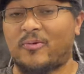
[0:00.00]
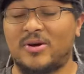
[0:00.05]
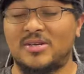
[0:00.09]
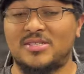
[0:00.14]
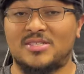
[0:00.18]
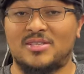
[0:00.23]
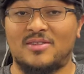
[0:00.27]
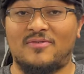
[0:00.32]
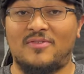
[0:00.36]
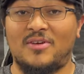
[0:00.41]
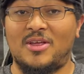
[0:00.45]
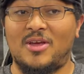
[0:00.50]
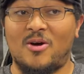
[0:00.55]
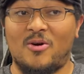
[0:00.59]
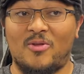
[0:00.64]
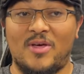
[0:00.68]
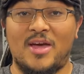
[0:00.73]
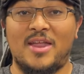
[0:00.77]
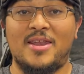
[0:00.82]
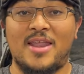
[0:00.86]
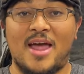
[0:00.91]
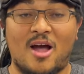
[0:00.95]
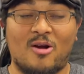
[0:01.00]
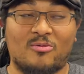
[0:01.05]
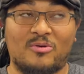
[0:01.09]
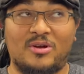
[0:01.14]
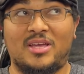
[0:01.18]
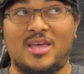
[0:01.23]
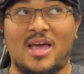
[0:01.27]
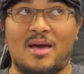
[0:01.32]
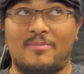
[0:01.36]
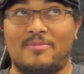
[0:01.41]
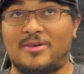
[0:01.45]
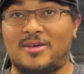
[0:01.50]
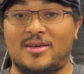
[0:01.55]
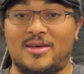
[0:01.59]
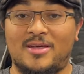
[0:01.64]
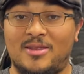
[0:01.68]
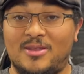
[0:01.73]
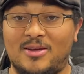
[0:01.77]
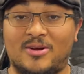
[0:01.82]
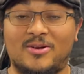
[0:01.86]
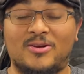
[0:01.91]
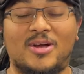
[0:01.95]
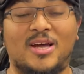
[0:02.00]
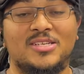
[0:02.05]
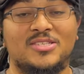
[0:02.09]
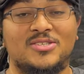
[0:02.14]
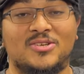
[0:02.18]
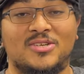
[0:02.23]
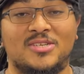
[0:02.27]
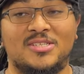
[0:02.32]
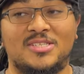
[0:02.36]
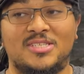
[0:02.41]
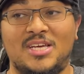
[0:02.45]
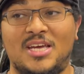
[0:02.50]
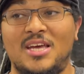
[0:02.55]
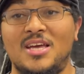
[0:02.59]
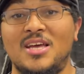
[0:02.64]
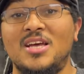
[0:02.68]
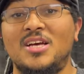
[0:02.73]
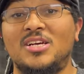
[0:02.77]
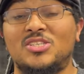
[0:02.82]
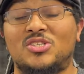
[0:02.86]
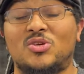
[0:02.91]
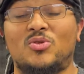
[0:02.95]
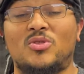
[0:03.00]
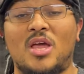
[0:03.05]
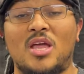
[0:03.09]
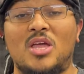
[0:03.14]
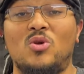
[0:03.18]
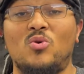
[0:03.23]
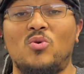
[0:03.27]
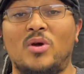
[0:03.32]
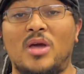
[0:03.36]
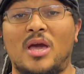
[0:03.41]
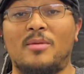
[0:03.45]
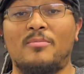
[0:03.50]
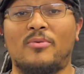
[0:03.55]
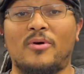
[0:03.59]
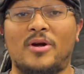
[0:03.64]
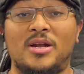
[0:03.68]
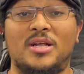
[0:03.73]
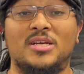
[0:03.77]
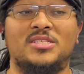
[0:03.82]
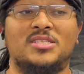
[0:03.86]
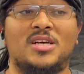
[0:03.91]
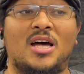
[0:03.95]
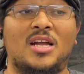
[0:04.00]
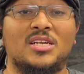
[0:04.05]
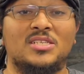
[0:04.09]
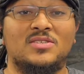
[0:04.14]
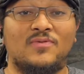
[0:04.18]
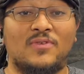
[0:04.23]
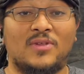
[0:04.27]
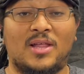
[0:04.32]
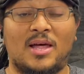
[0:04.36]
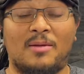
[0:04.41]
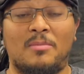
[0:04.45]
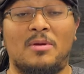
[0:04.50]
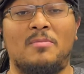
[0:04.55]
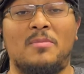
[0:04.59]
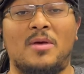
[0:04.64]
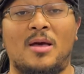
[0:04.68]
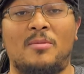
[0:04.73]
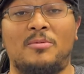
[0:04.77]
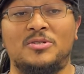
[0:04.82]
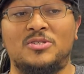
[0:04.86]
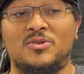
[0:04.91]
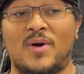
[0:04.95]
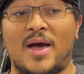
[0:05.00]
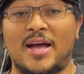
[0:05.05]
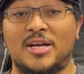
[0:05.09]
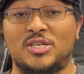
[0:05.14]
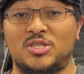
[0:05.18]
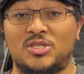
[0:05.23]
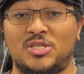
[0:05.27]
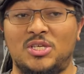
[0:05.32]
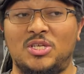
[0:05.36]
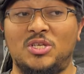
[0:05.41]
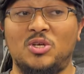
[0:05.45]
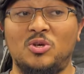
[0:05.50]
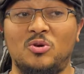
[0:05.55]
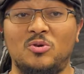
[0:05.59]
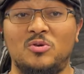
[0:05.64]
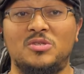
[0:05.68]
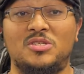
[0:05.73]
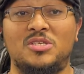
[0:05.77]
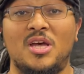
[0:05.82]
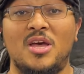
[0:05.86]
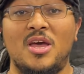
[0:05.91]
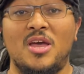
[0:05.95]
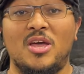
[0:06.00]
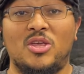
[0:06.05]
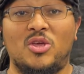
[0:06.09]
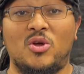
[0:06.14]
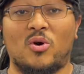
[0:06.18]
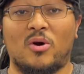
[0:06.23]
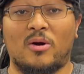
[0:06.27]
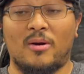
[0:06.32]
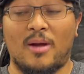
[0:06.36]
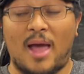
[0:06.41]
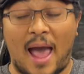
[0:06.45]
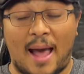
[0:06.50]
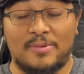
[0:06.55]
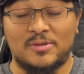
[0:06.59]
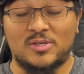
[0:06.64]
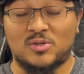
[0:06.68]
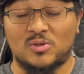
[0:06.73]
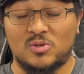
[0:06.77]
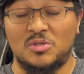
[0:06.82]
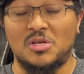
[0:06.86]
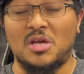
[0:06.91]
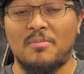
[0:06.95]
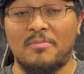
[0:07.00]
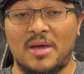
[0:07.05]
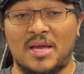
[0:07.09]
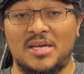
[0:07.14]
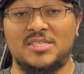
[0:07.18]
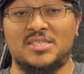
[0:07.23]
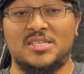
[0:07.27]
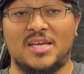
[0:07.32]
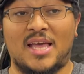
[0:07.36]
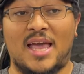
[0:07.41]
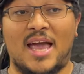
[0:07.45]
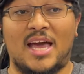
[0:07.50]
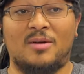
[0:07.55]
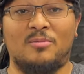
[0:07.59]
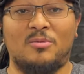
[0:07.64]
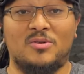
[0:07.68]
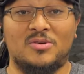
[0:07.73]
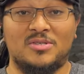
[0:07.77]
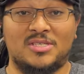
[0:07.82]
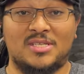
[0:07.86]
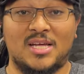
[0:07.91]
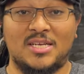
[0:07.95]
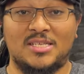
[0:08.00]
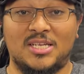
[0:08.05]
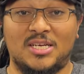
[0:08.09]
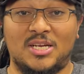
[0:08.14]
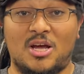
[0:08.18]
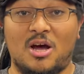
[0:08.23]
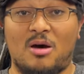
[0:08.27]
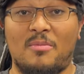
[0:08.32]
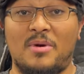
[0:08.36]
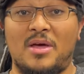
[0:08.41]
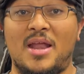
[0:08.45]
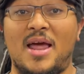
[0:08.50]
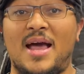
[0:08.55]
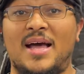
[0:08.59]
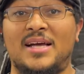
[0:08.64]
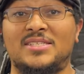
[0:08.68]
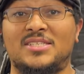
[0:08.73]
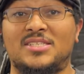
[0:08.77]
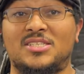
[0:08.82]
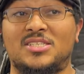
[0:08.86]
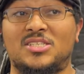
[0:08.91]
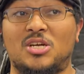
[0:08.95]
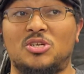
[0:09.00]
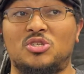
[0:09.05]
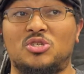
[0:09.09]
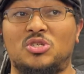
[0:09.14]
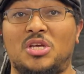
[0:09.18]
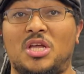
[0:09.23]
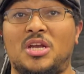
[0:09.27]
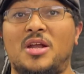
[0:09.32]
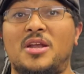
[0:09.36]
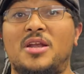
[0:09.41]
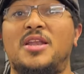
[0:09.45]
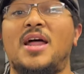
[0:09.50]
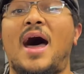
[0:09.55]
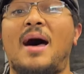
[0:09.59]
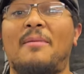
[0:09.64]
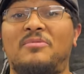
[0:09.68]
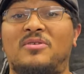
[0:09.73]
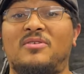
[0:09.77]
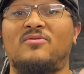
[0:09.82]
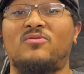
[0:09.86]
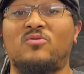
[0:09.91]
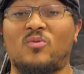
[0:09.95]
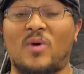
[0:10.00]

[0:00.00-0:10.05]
rest of the video that now recapping again you guys are gonna see. So thank you again, Braden Exotics, for letting me be able to actually use your absolutely amazing animals that did come in as essentially an adoptive